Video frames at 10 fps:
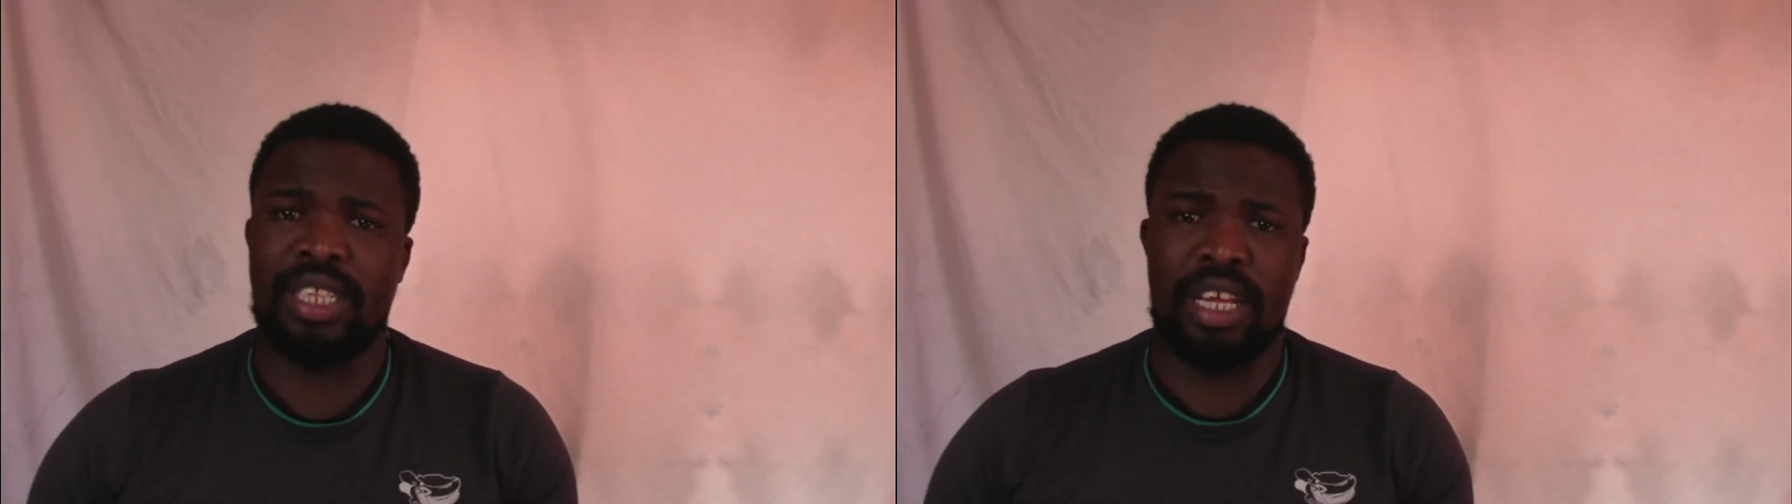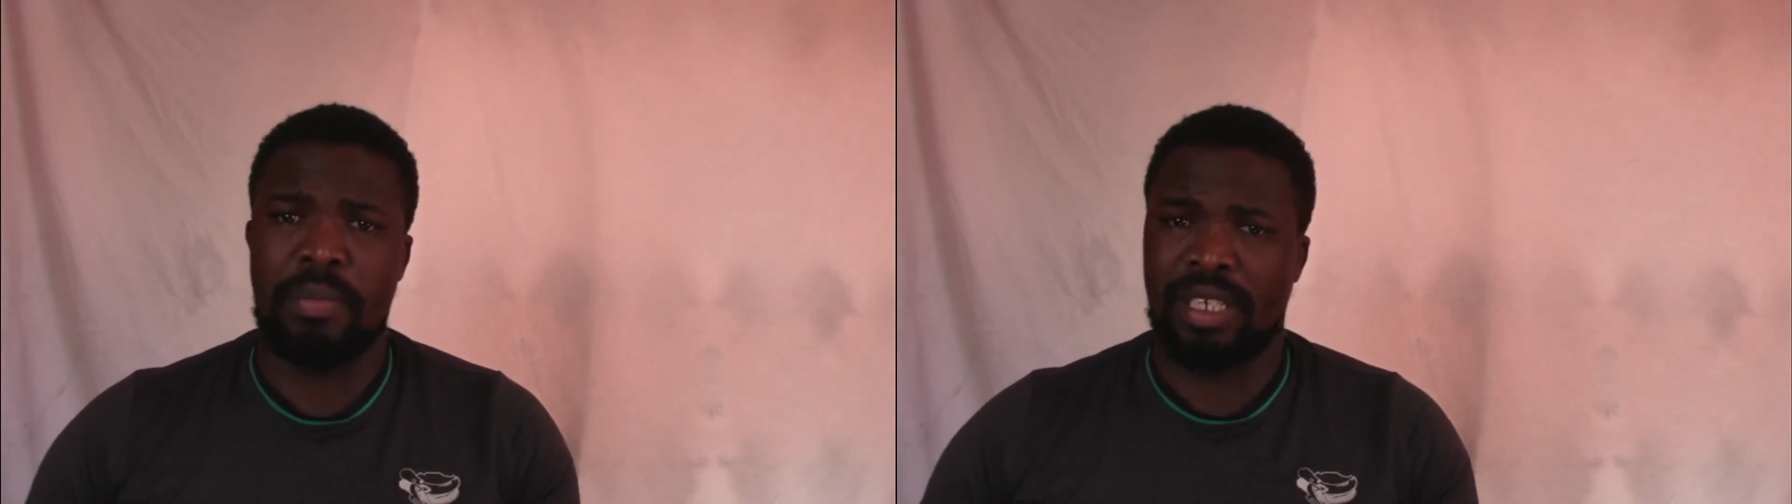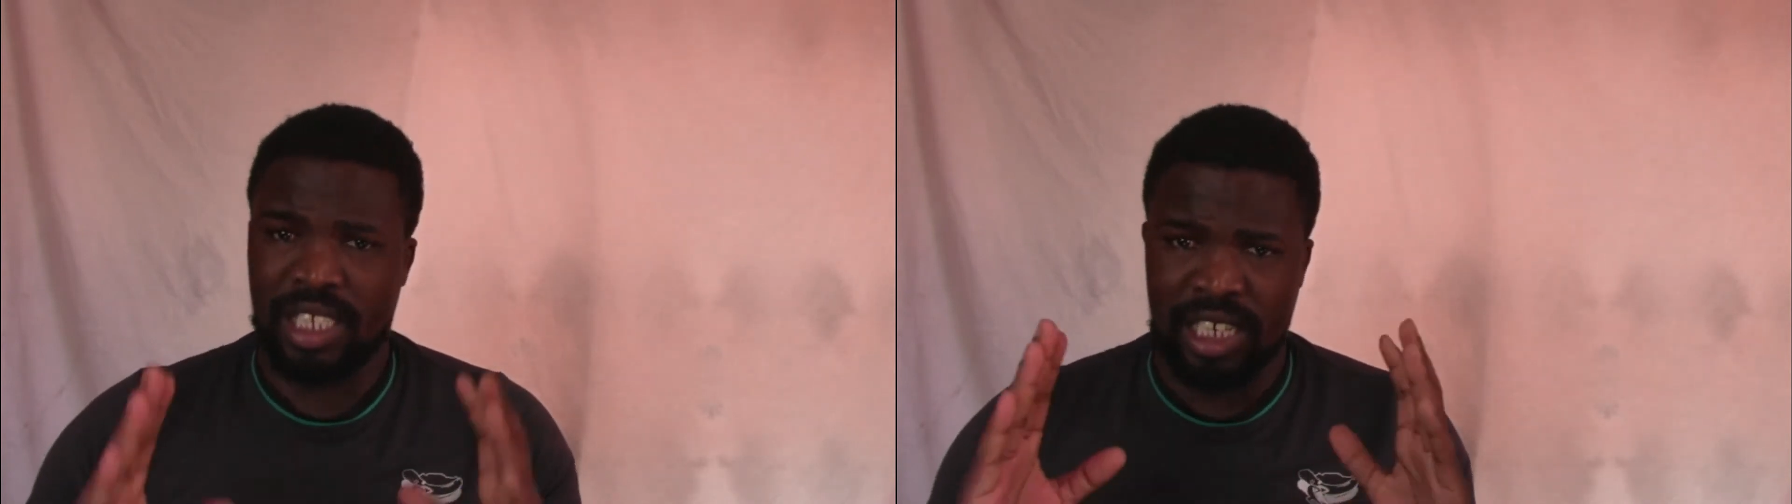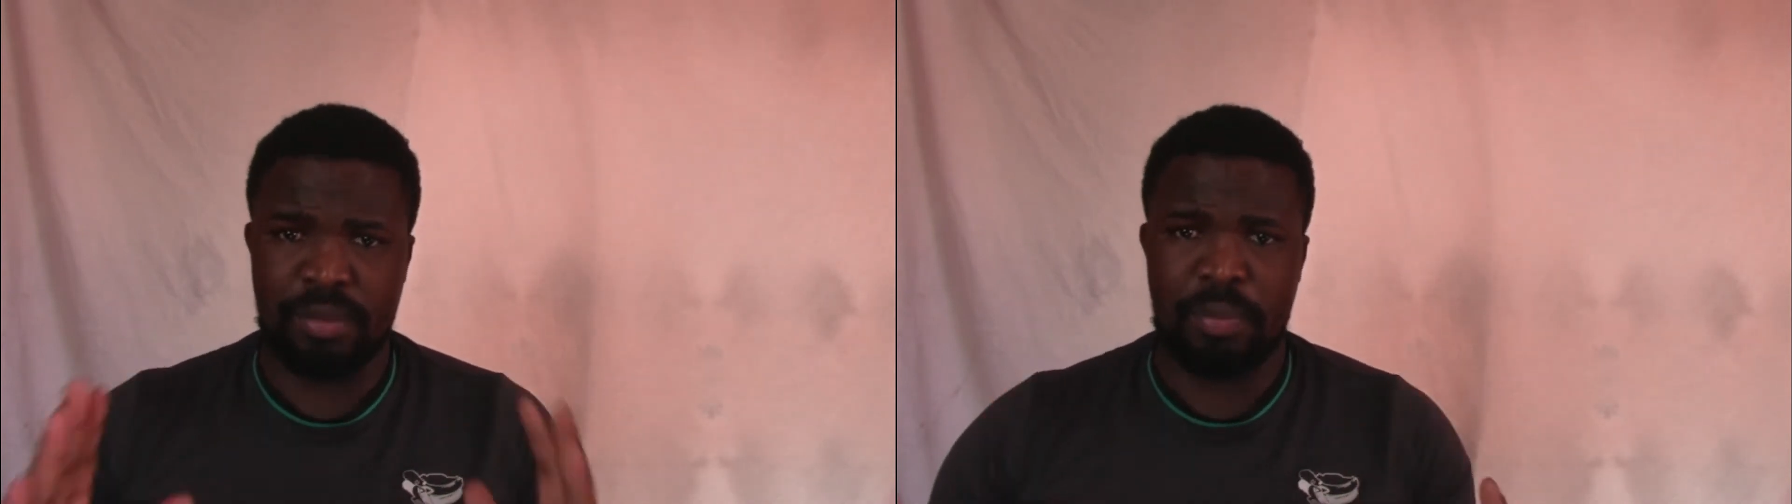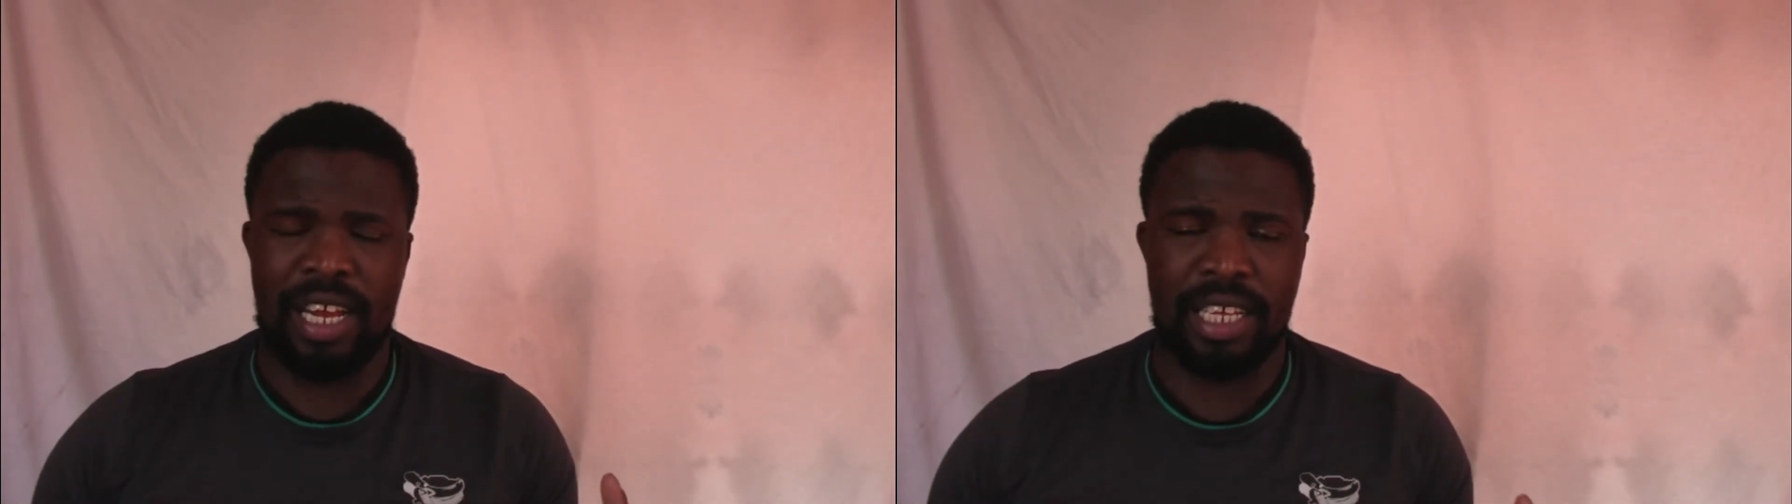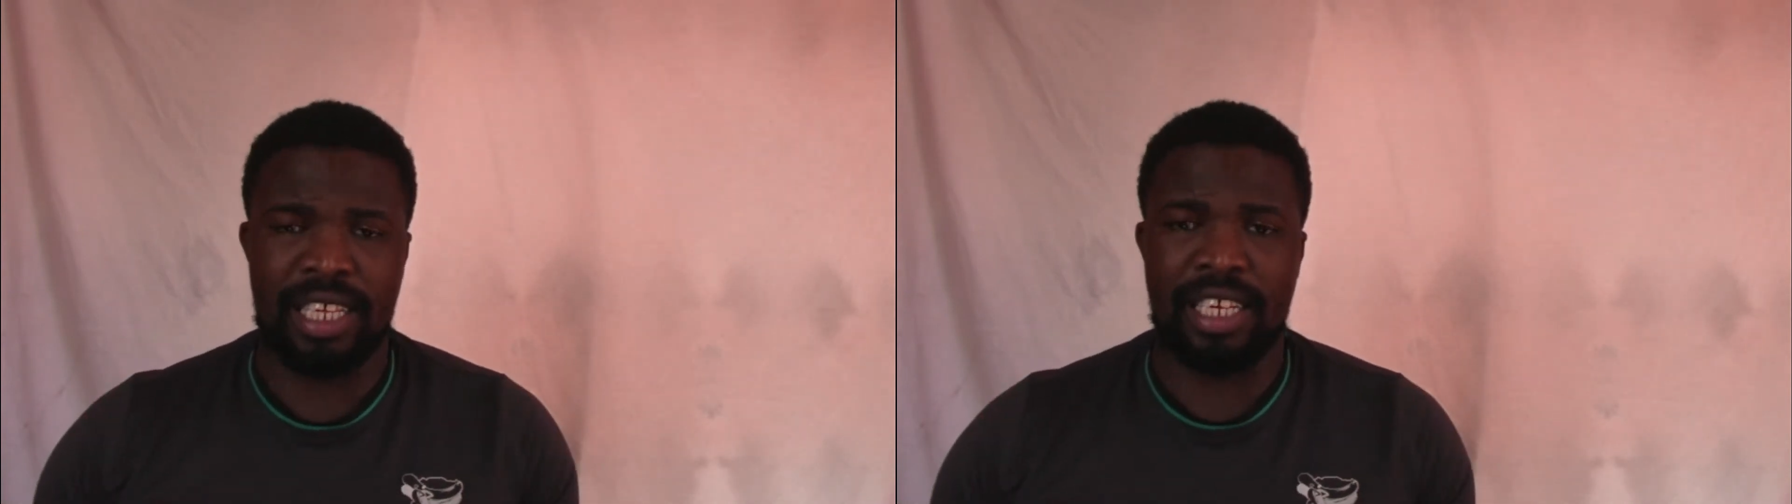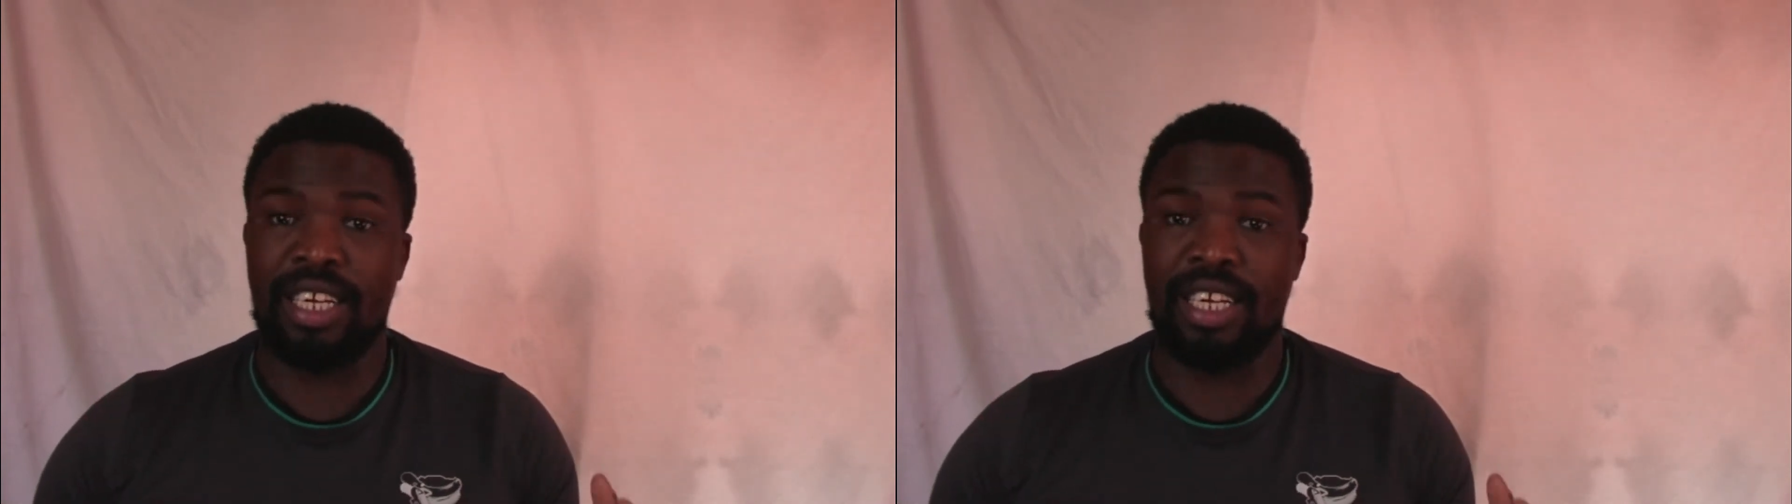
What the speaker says: They must just be like that,